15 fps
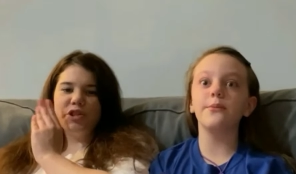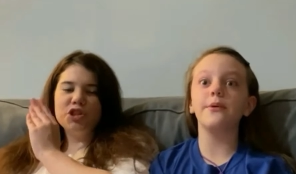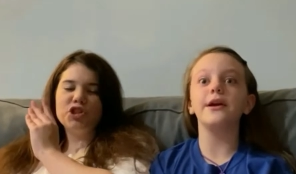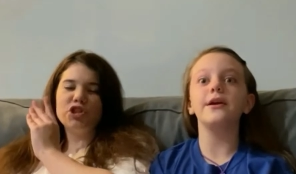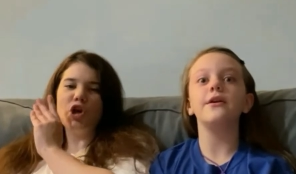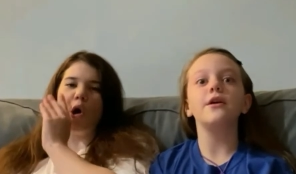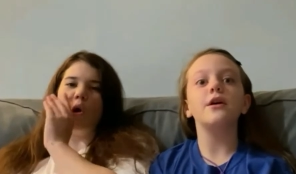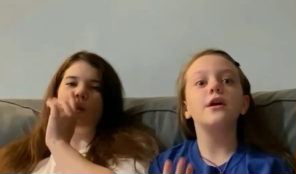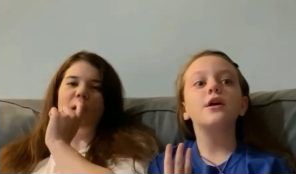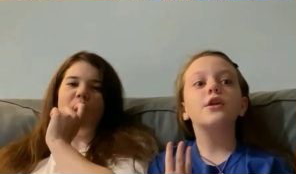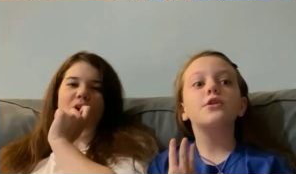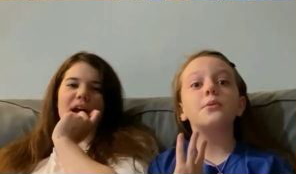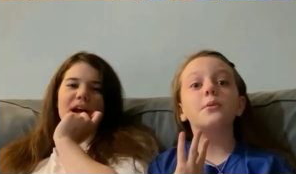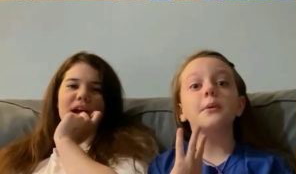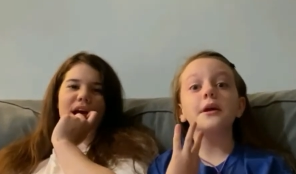Speaker 1: three, so
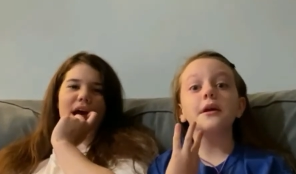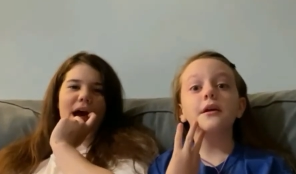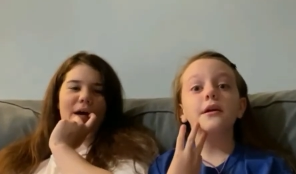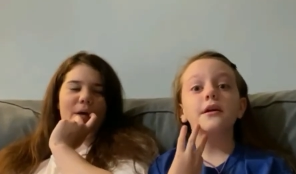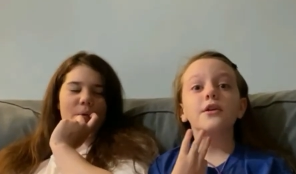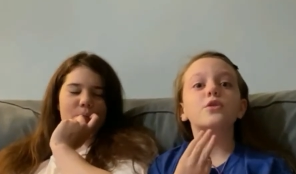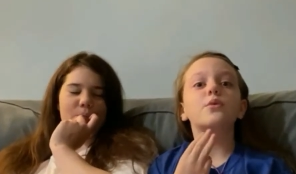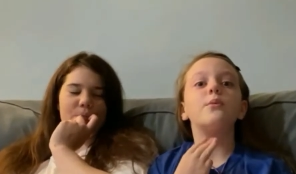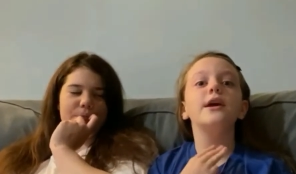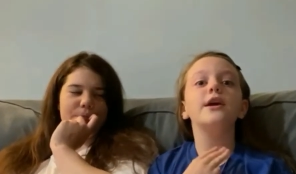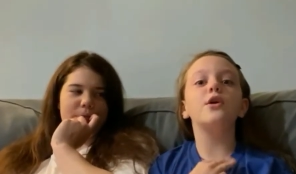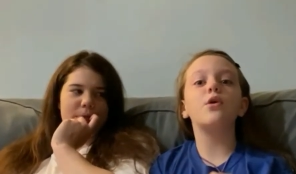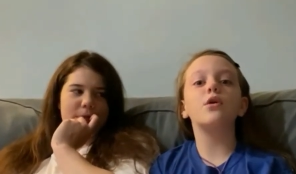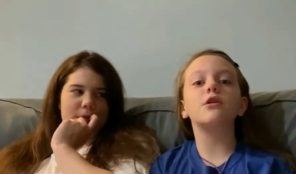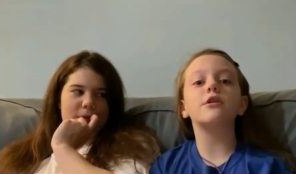long three, ago.
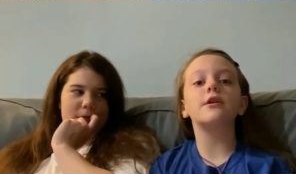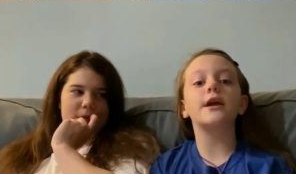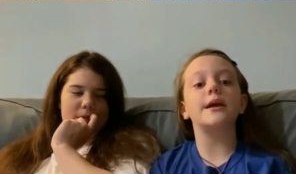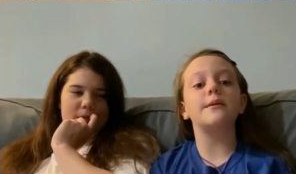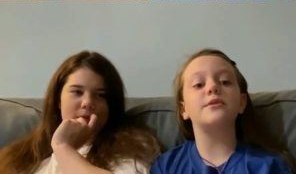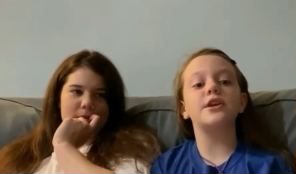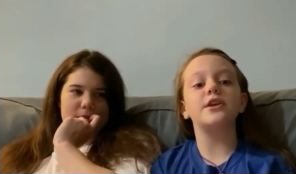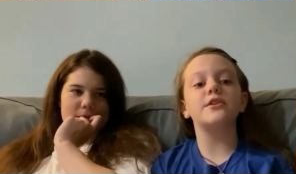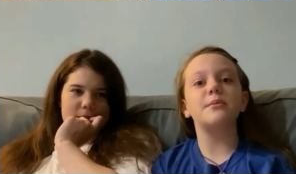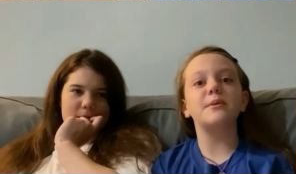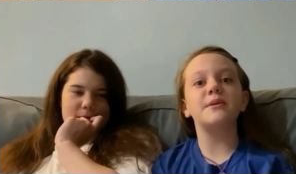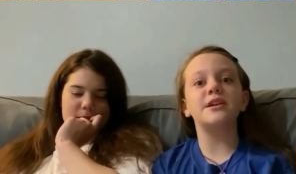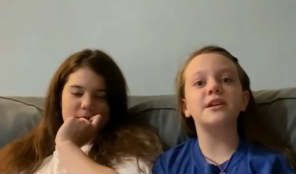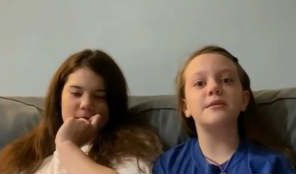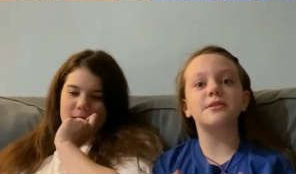Three horror games he's
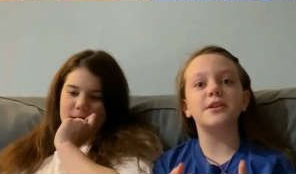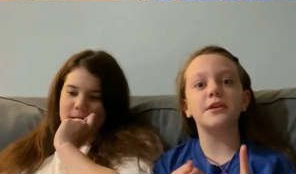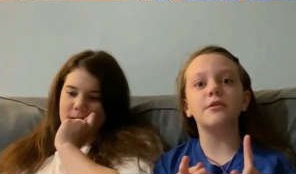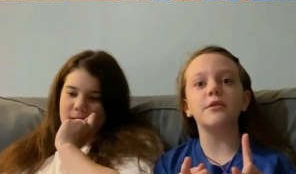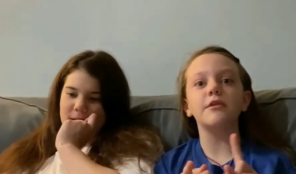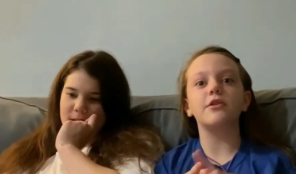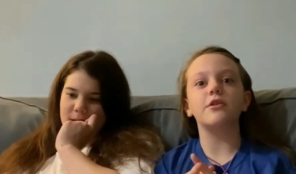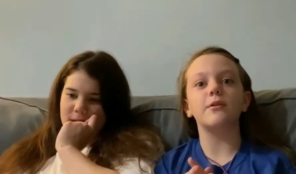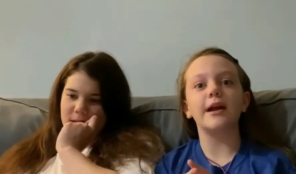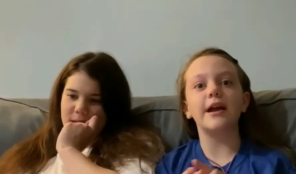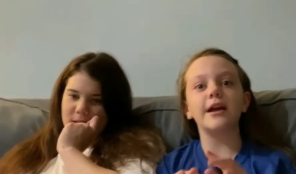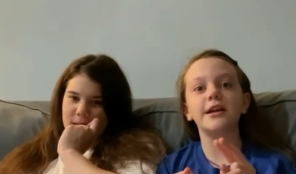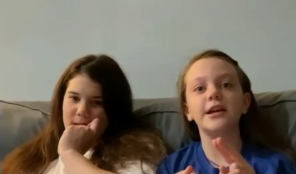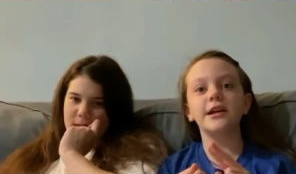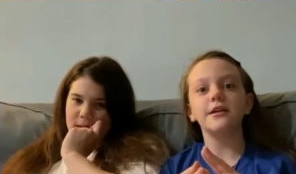been obsessed with:
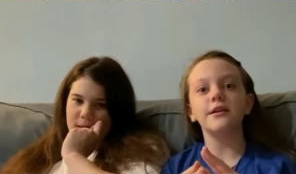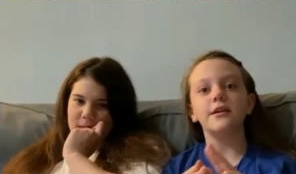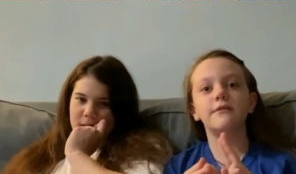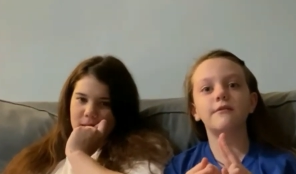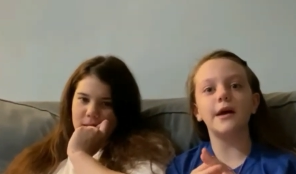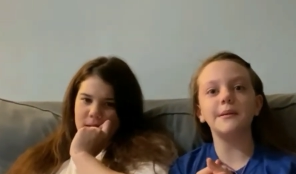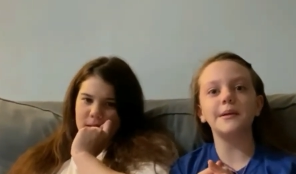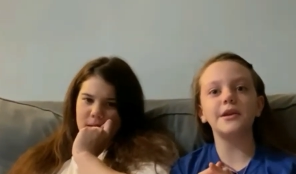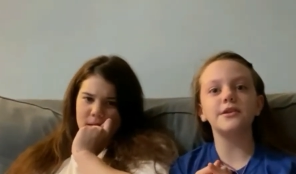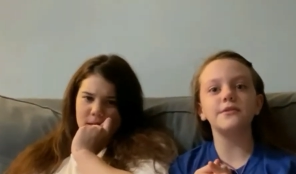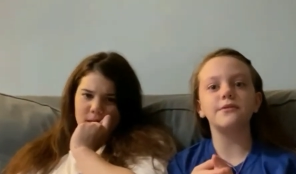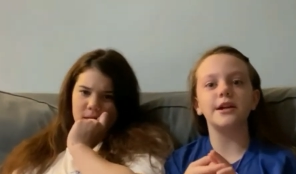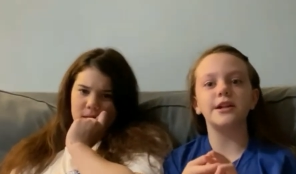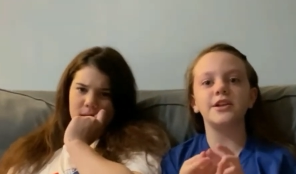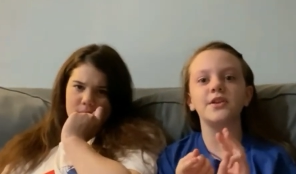Granny, Five Nights
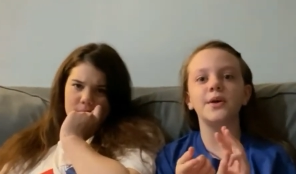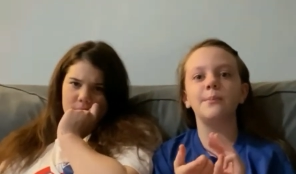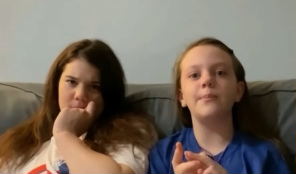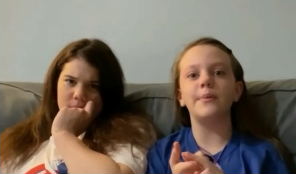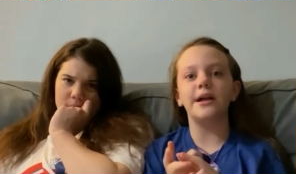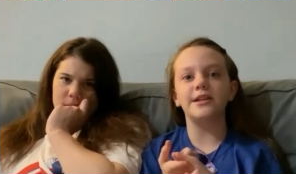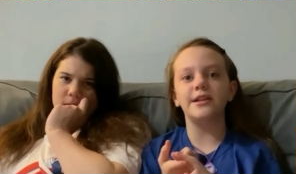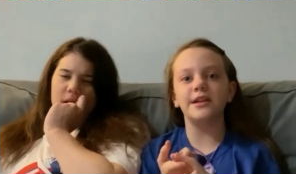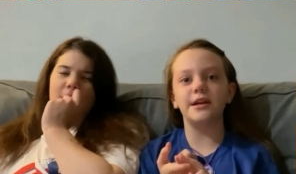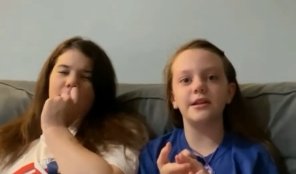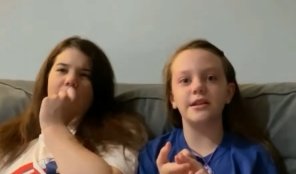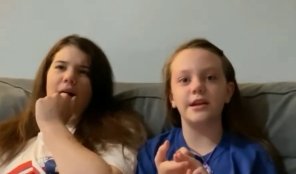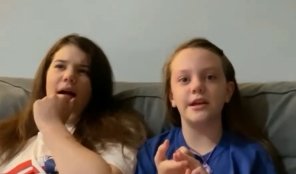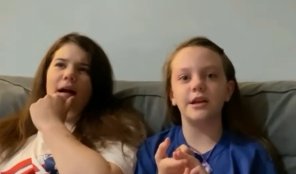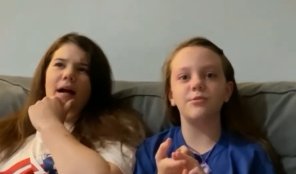at Freddy's, and Benny
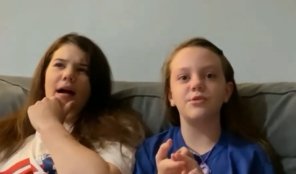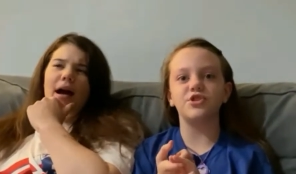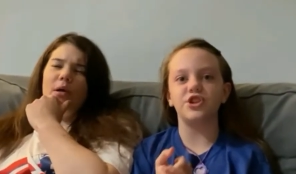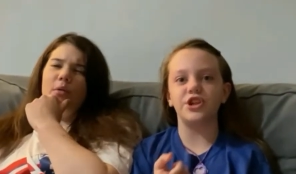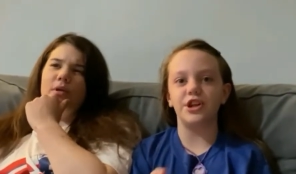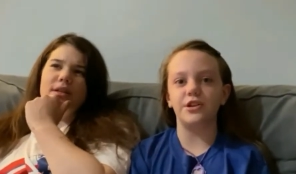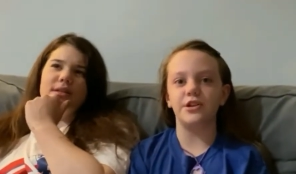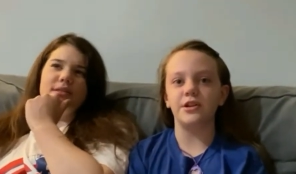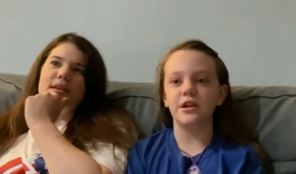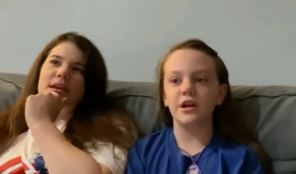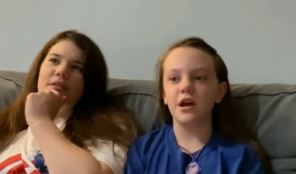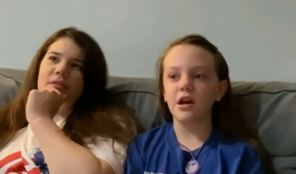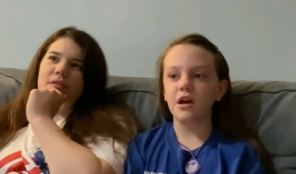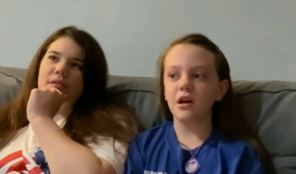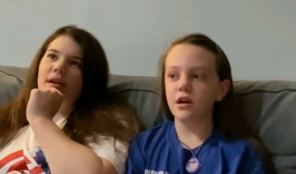and the Incredible. I wouldn't
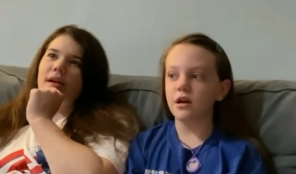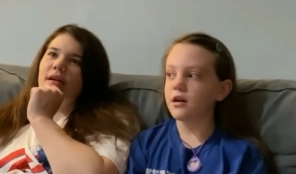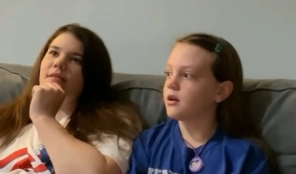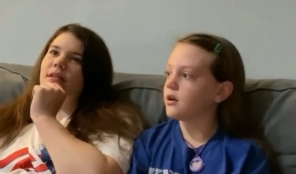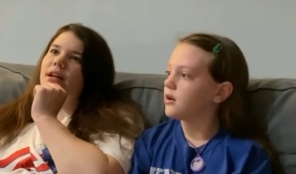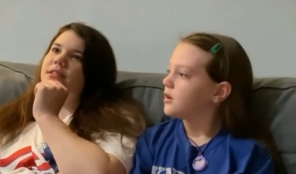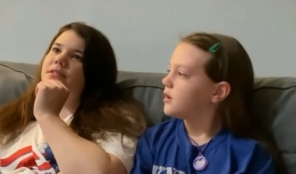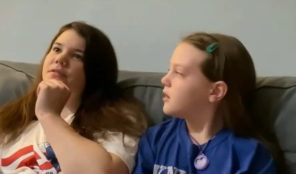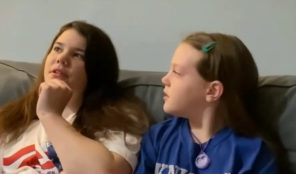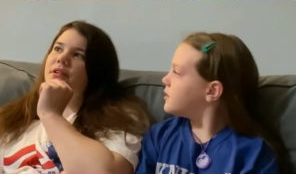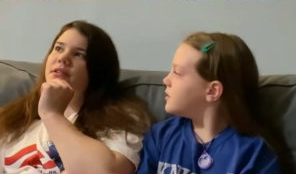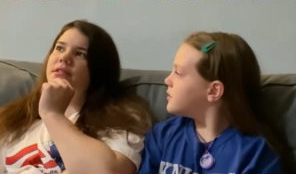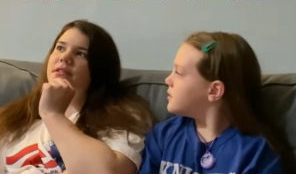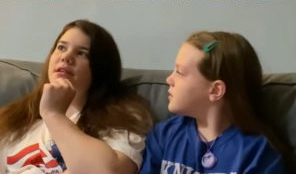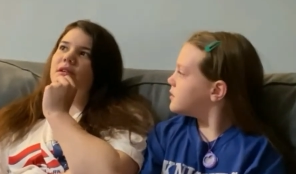say Five Nights at
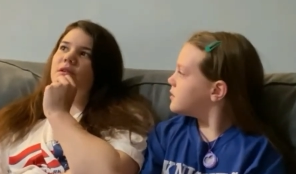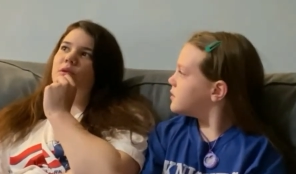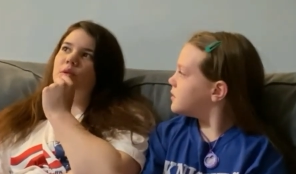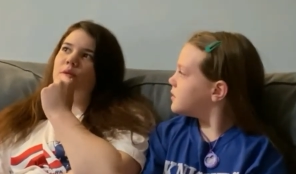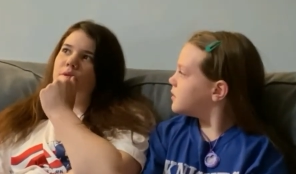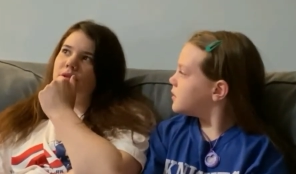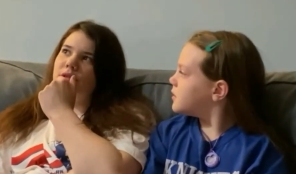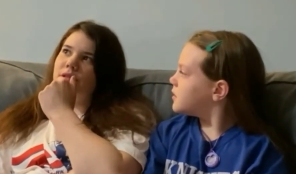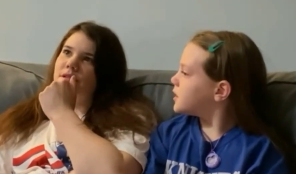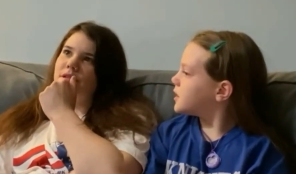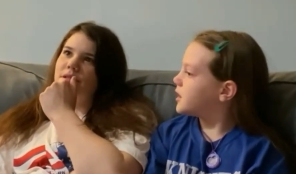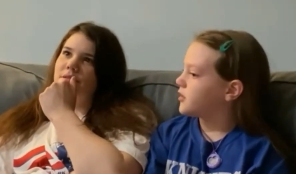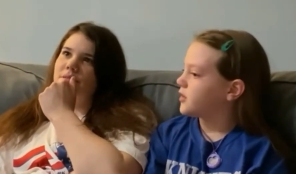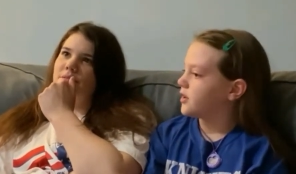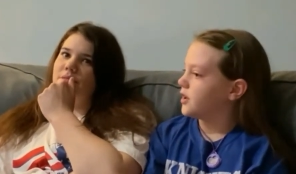Freddy's is a horror.
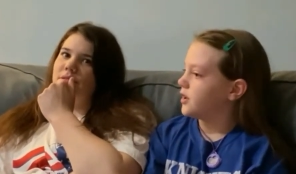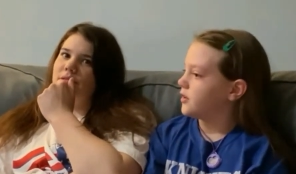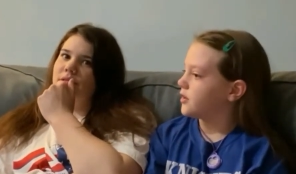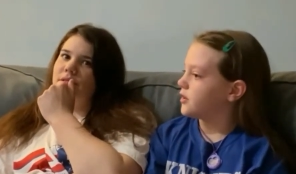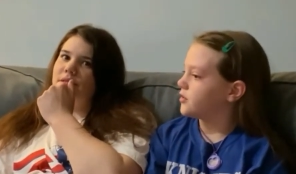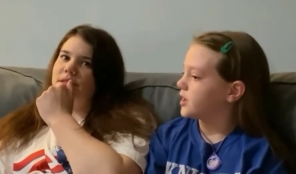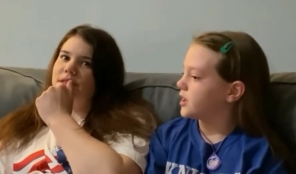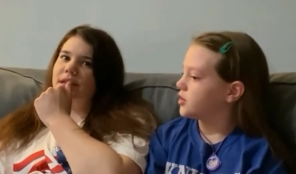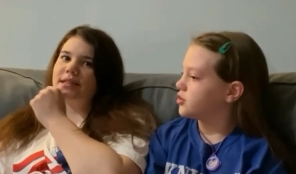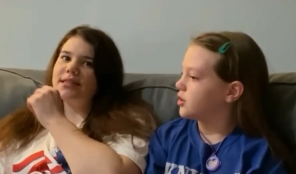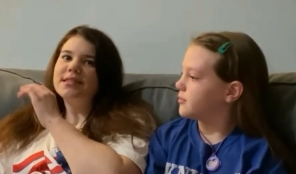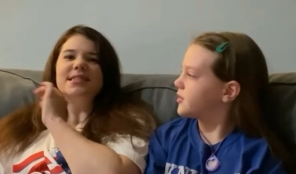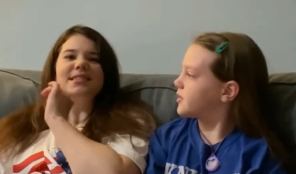Yes, it is. It's, Whoa, a jump